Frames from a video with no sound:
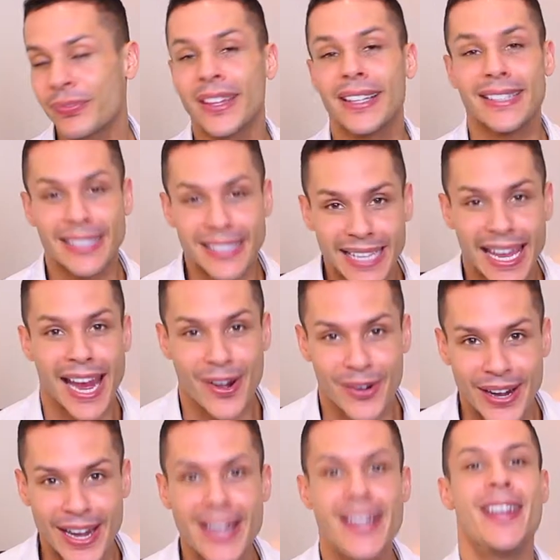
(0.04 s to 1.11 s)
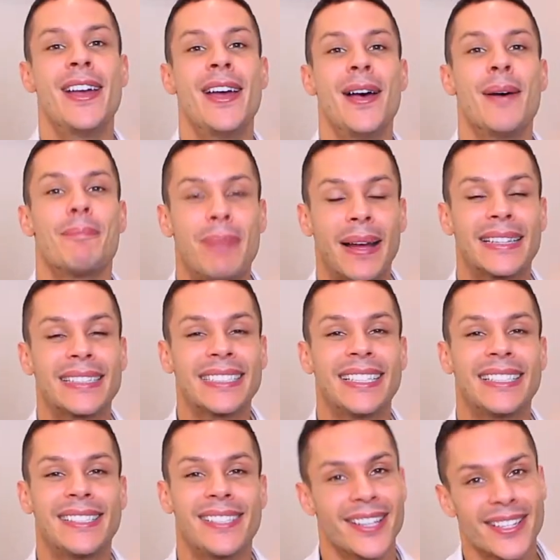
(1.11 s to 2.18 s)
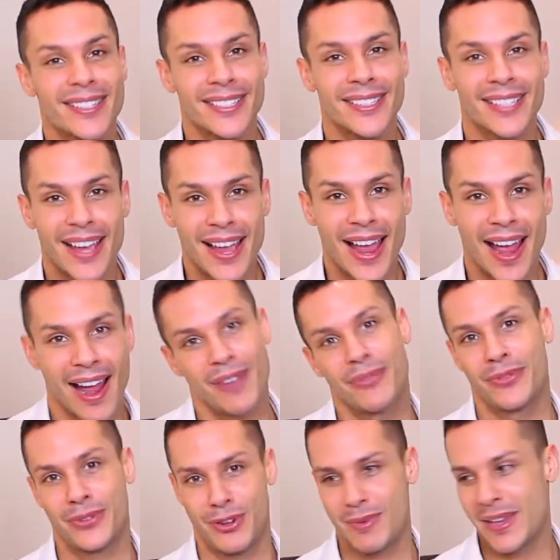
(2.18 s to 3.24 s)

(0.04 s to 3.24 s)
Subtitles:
It's scary, but it doesn't have to